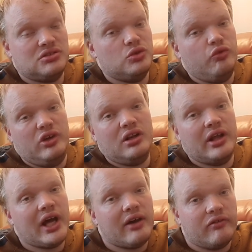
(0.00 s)
you will
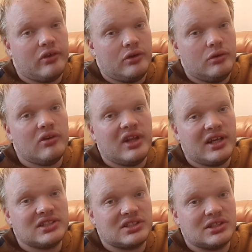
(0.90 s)
have good
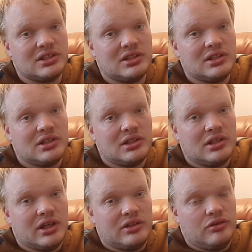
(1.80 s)
days
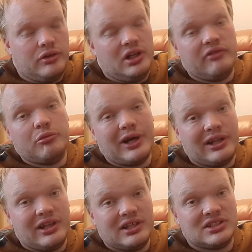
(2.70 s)
and you will have bad
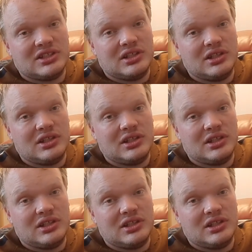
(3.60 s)
days.